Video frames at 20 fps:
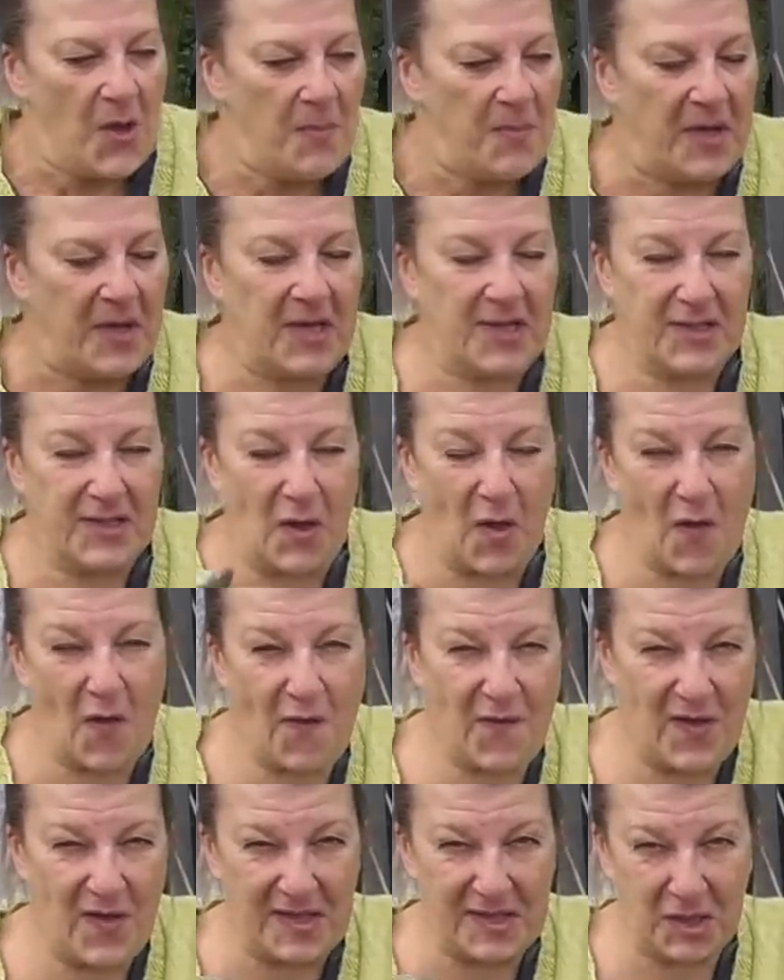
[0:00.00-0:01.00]
Because the
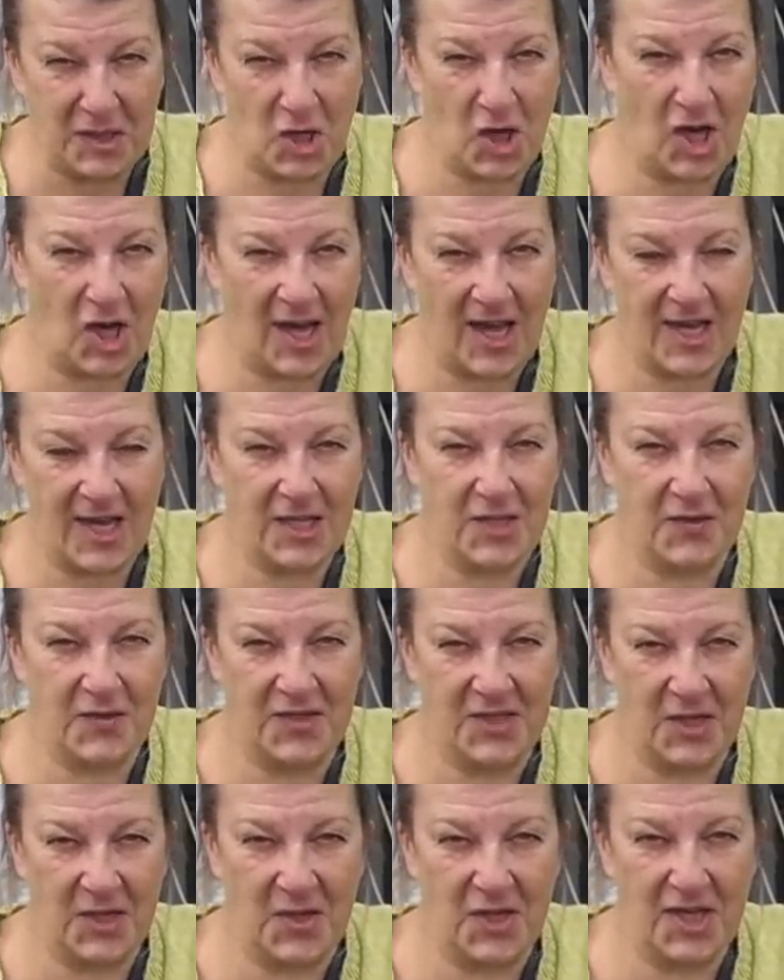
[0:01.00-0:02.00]
physical act of
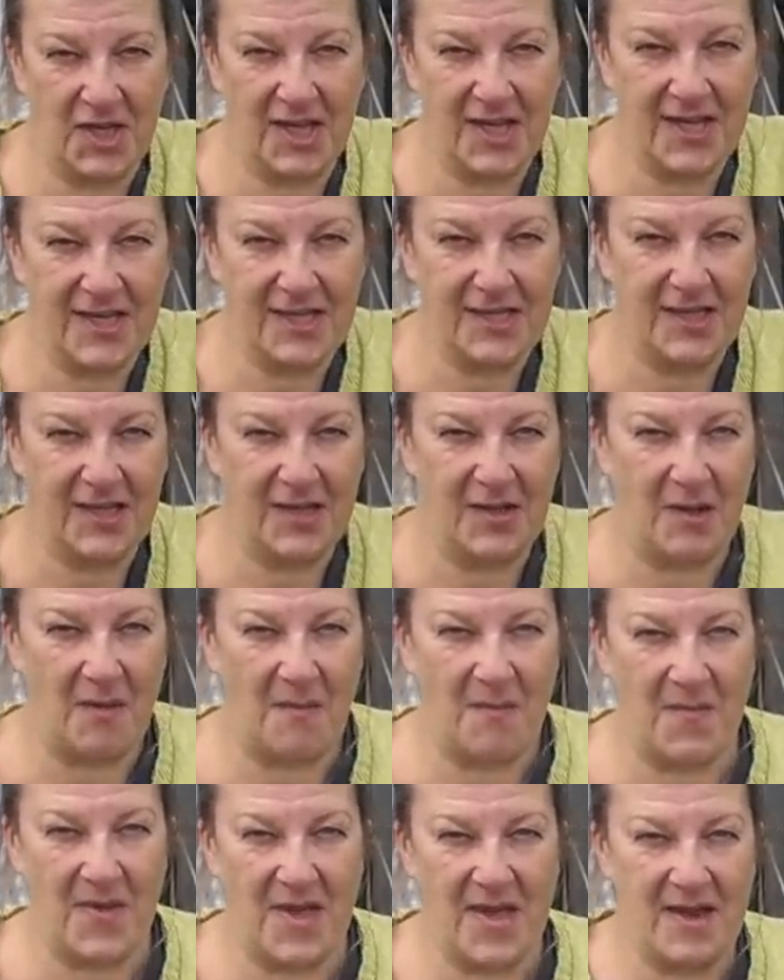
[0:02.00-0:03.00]
doing it,
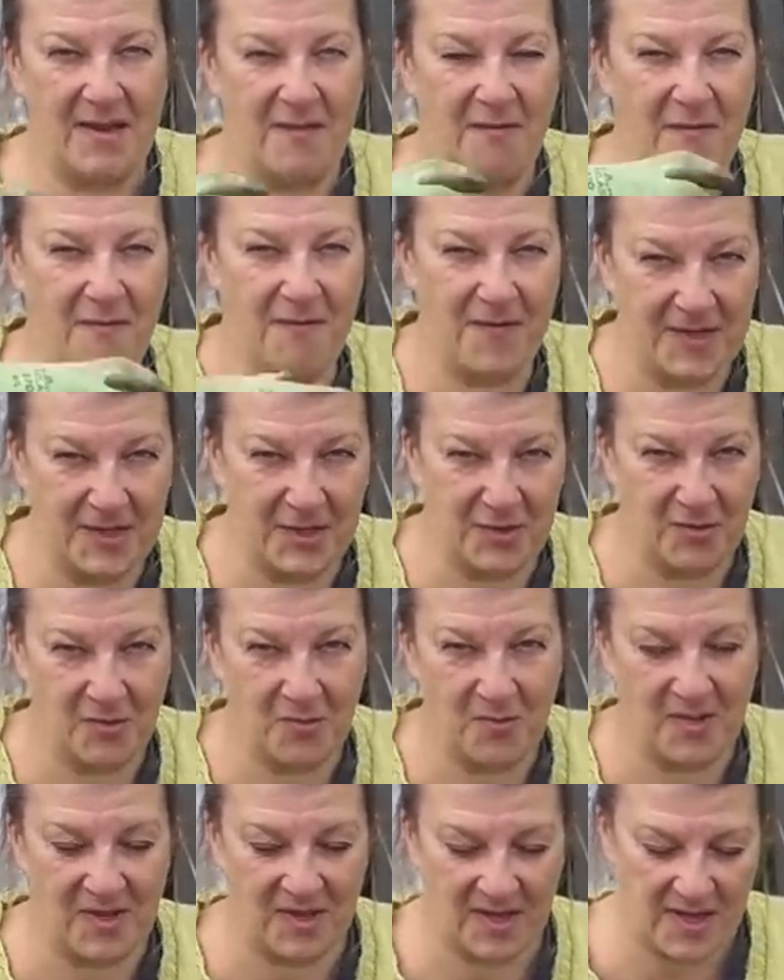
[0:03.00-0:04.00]
being
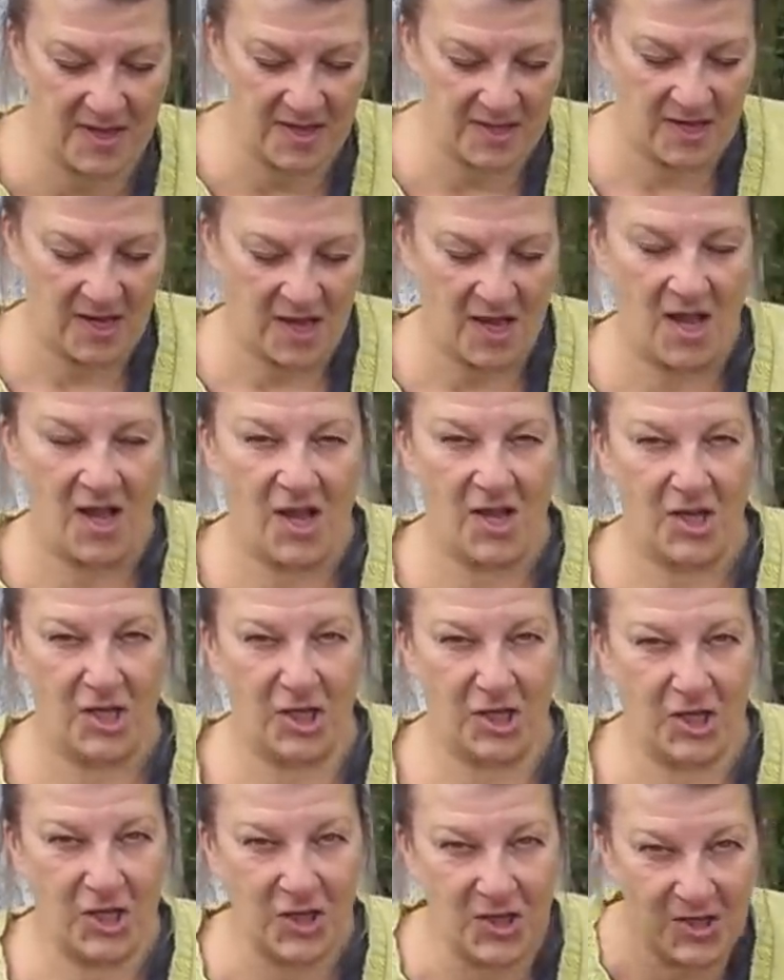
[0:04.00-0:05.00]
physical with it,
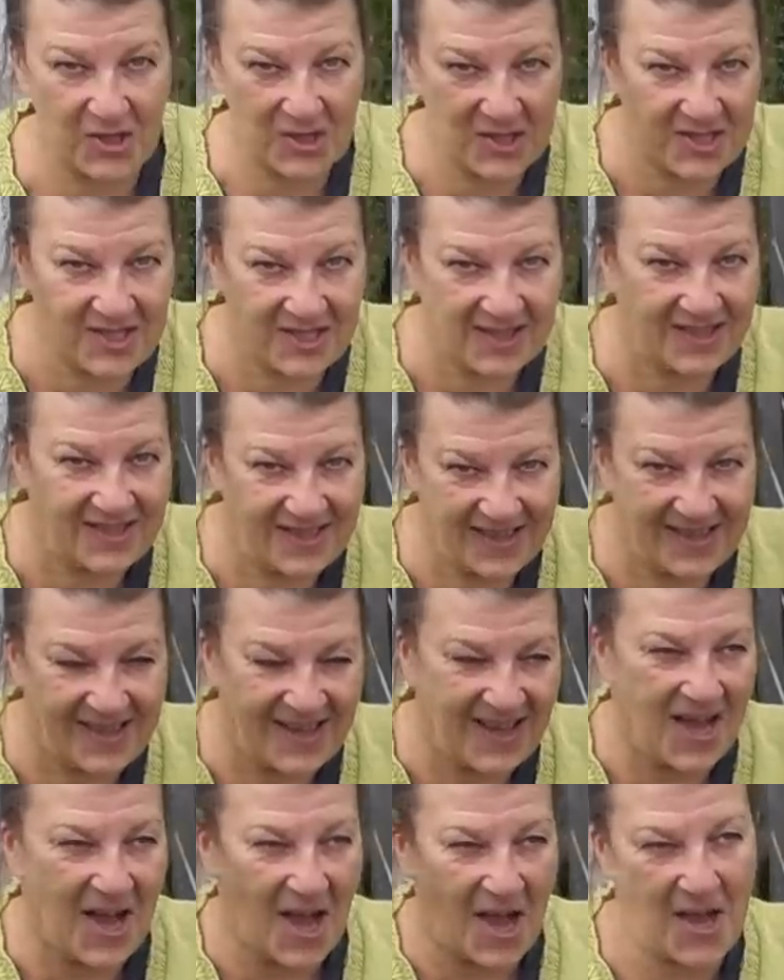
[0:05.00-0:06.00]
should
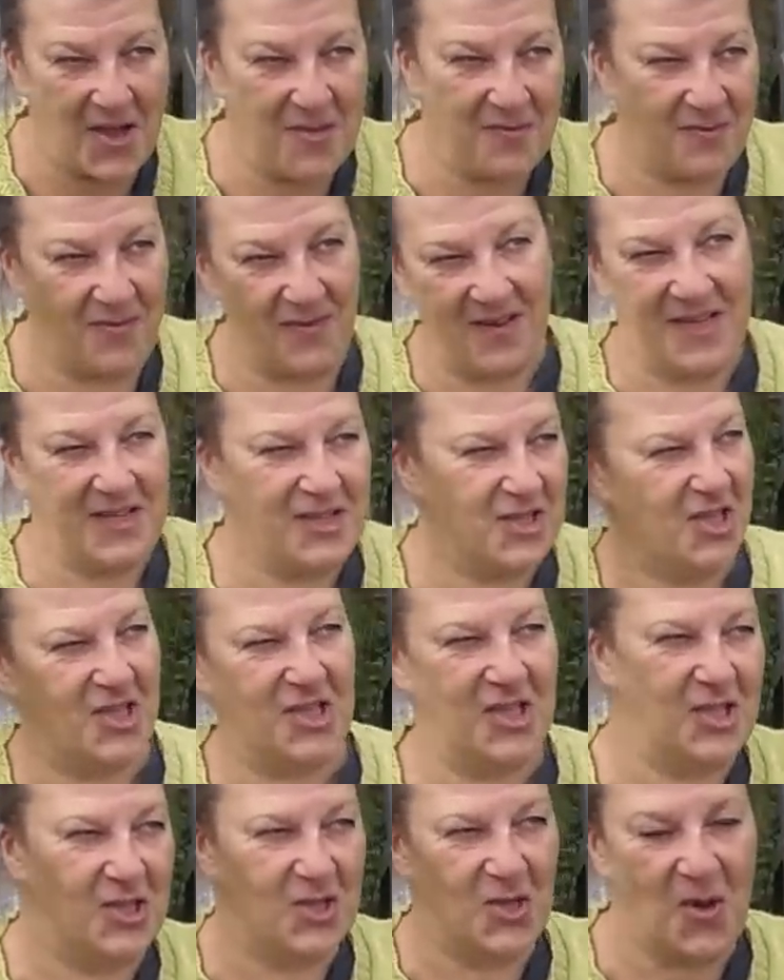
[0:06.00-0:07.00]
hopefully
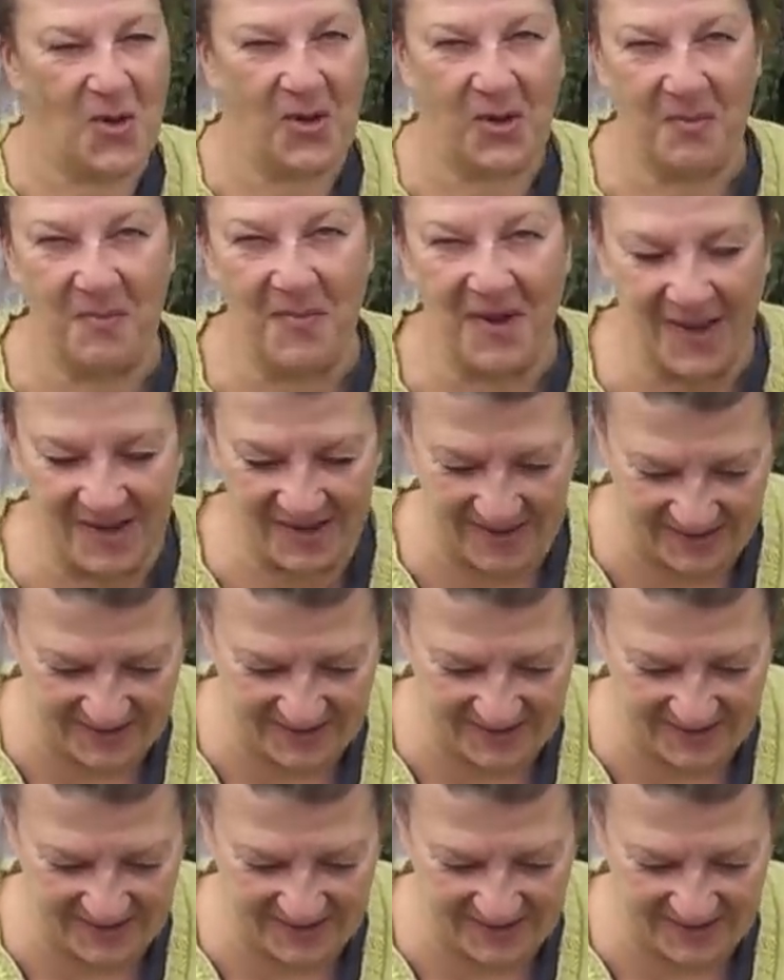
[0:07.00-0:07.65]
jog my